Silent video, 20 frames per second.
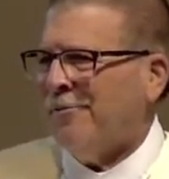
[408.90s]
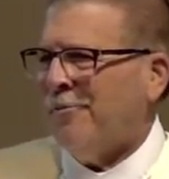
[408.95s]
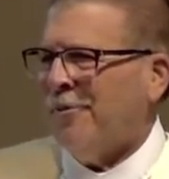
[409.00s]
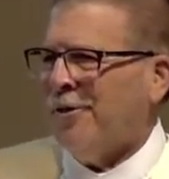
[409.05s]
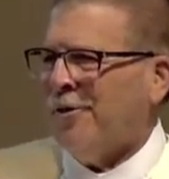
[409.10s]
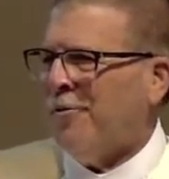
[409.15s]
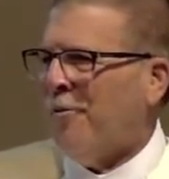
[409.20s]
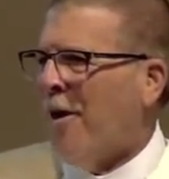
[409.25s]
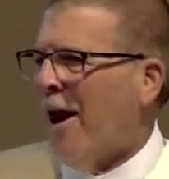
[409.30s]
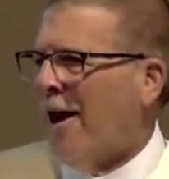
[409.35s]
When
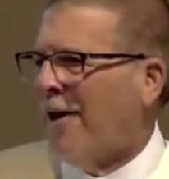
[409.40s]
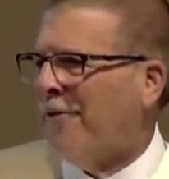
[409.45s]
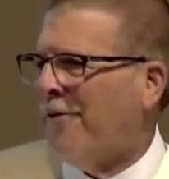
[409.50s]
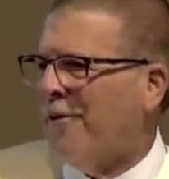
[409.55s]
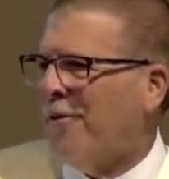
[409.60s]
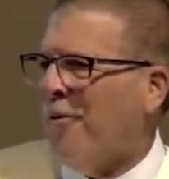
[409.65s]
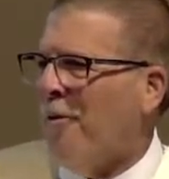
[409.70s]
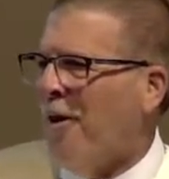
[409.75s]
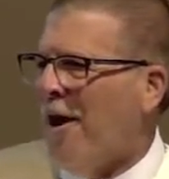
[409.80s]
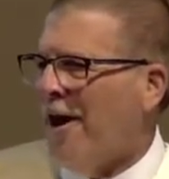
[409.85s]
you walk through
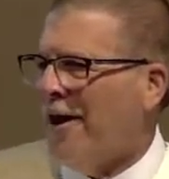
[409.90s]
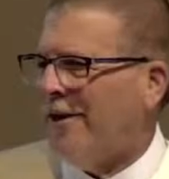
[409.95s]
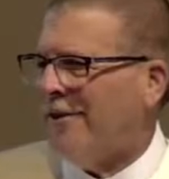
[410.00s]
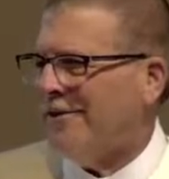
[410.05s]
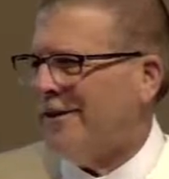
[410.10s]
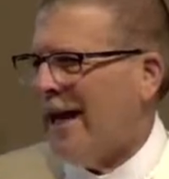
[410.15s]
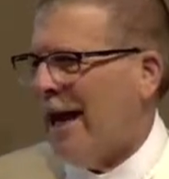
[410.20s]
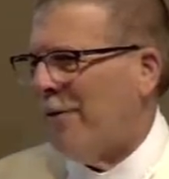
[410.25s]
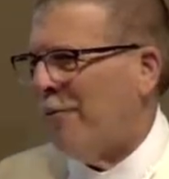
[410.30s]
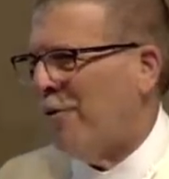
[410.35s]
the
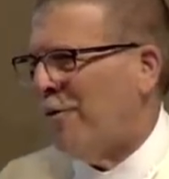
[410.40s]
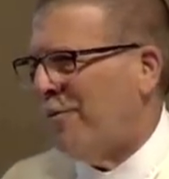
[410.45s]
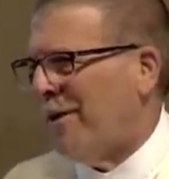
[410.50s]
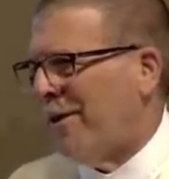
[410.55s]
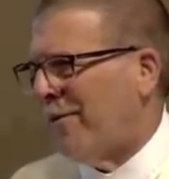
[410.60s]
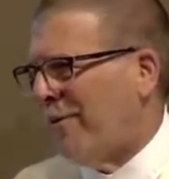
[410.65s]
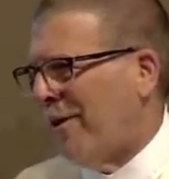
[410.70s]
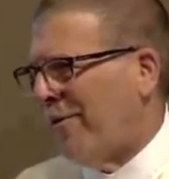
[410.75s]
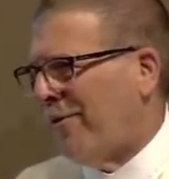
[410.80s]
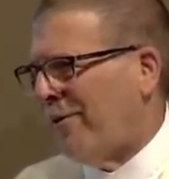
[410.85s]
waters, I will
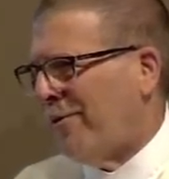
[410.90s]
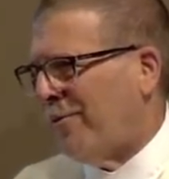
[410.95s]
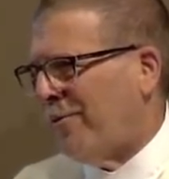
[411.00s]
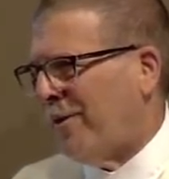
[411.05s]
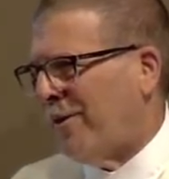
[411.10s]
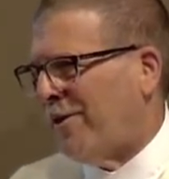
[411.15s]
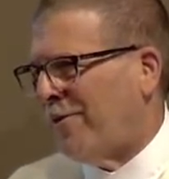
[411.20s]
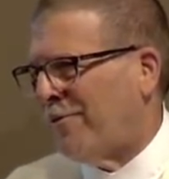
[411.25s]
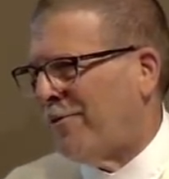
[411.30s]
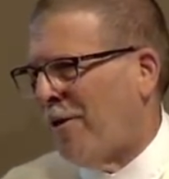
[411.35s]
be with you.
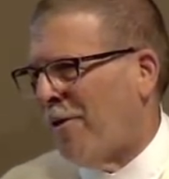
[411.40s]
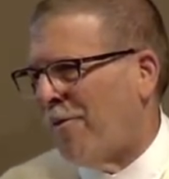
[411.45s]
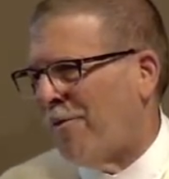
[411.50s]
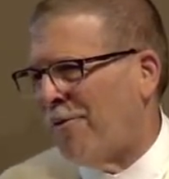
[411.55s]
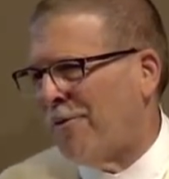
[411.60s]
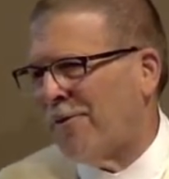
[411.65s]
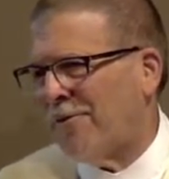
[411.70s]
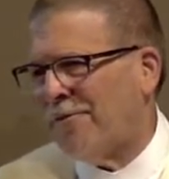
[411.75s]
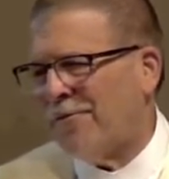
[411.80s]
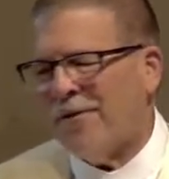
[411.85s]
When you go
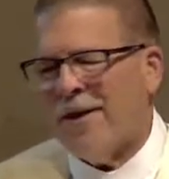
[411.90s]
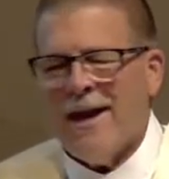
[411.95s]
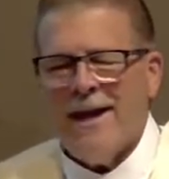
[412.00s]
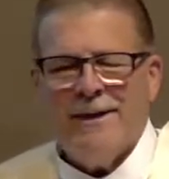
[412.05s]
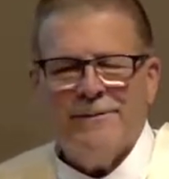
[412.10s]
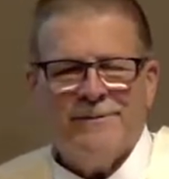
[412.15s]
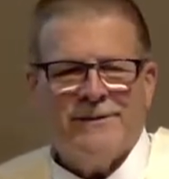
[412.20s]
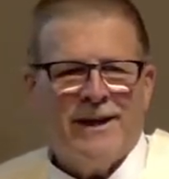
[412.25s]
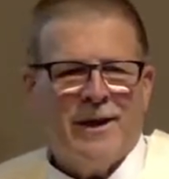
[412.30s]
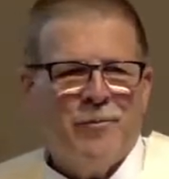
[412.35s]
through the
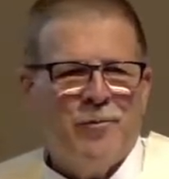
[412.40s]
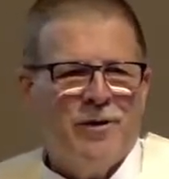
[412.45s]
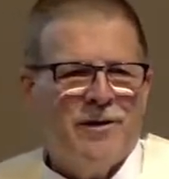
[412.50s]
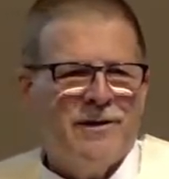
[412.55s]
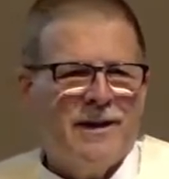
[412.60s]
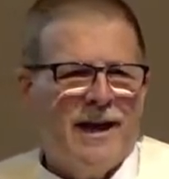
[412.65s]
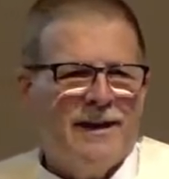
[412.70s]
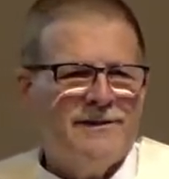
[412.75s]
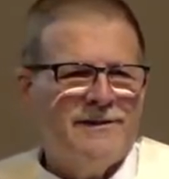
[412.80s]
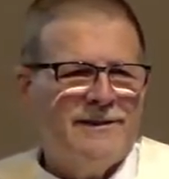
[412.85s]
flames, they will
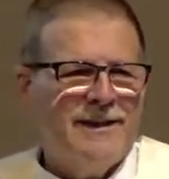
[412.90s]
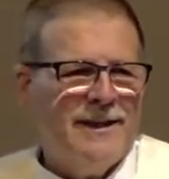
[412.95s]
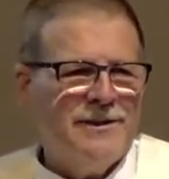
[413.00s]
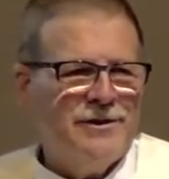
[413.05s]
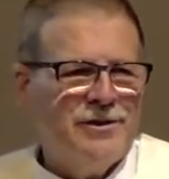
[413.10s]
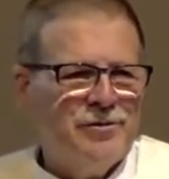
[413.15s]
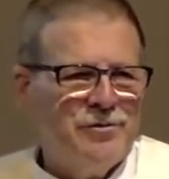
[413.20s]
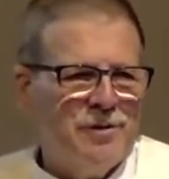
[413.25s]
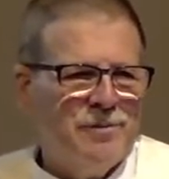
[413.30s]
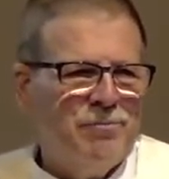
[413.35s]
not
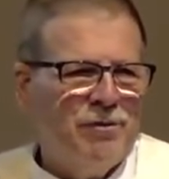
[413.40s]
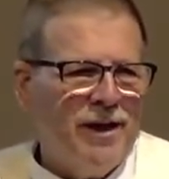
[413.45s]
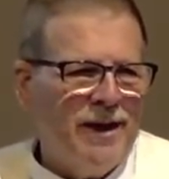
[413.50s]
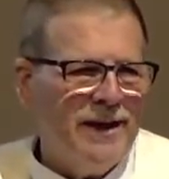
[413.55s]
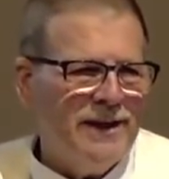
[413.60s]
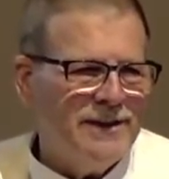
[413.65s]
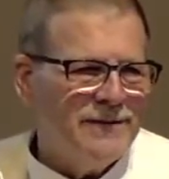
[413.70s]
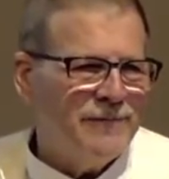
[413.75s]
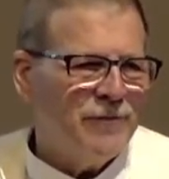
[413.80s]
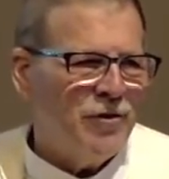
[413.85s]
set you
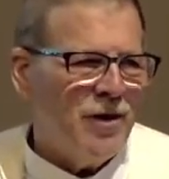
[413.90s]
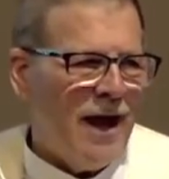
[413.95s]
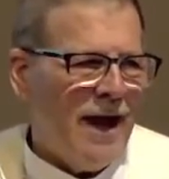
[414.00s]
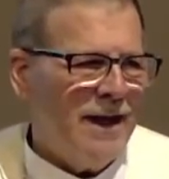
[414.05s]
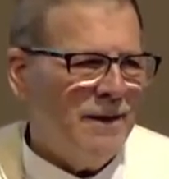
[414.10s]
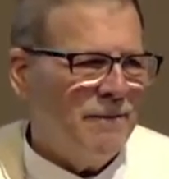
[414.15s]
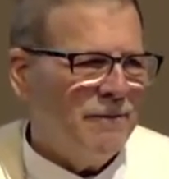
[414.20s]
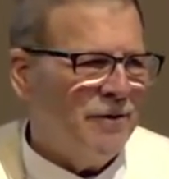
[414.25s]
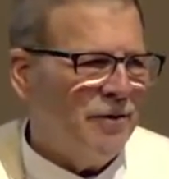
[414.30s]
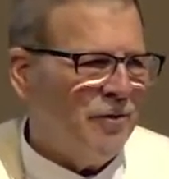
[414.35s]
ablaze, for I
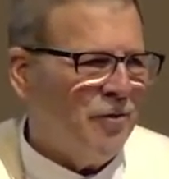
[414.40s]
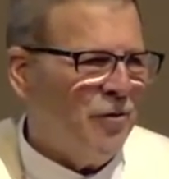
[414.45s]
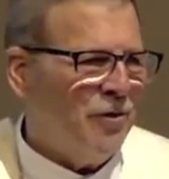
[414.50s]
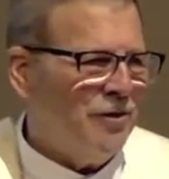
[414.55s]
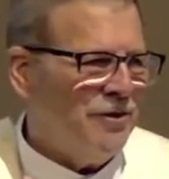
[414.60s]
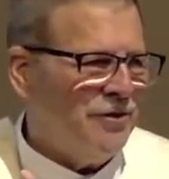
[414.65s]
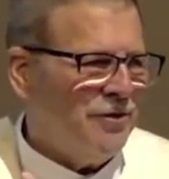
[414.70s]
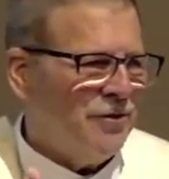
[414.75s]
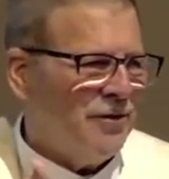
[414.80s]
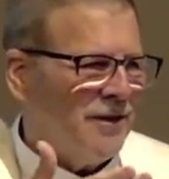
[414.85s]
am the
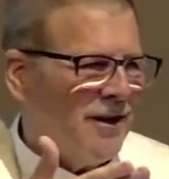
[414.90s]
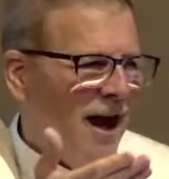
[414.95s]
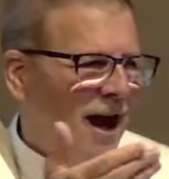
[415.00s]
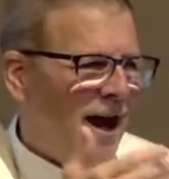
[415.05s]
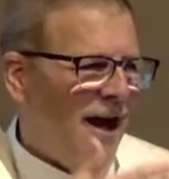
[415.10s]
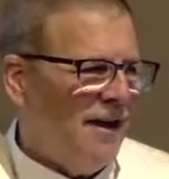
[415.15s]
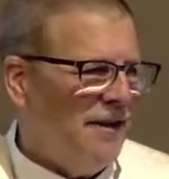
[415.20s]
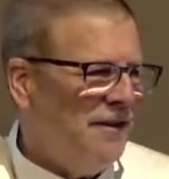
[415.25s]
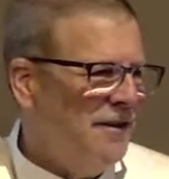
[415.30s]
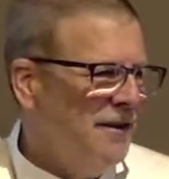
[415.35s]
Lord your
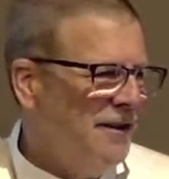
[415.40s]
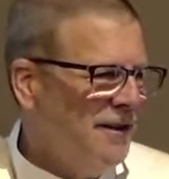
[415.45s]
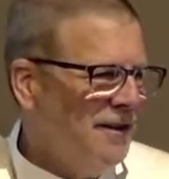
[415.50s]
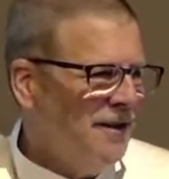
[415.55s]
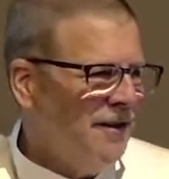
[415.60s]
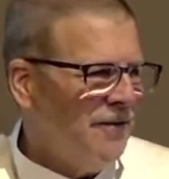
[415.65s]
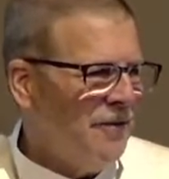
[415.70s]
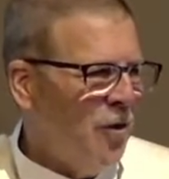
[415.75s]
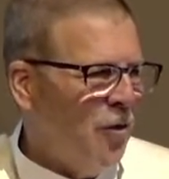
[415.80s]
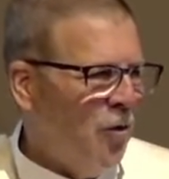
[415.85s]
God,
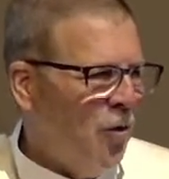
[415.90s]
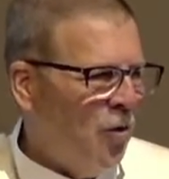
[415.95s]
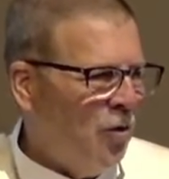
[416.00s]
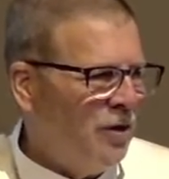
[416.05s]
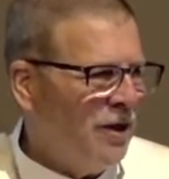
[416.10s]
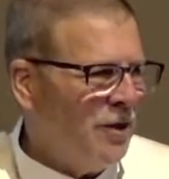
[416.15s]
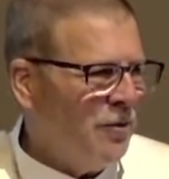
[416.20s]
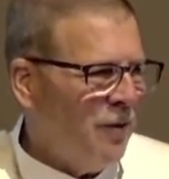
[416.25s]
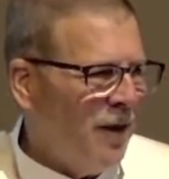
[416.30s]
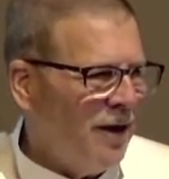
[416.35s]
the
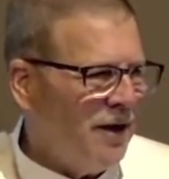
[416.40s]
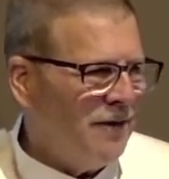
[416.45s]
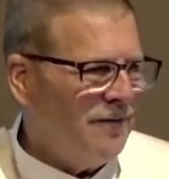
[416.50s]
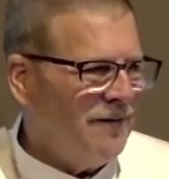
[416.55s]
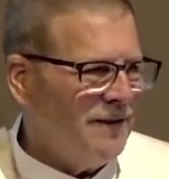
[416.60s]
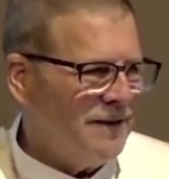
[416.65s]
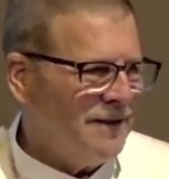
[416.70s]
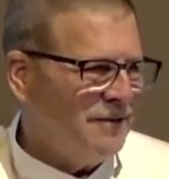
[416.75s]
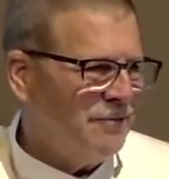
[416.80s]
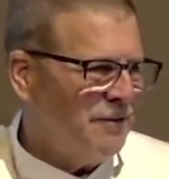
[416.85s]
Holy One of
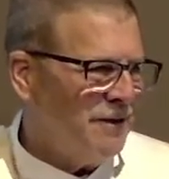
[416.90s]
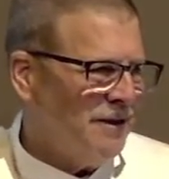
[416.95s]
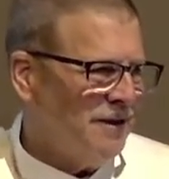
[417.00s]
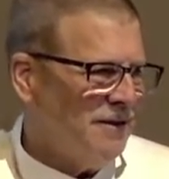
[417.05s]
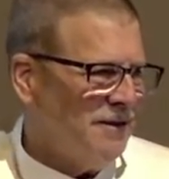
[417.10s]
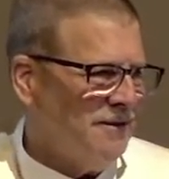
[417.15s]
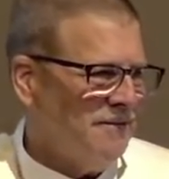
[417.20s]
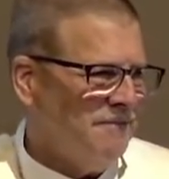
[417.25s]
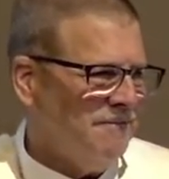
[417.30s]
Israel.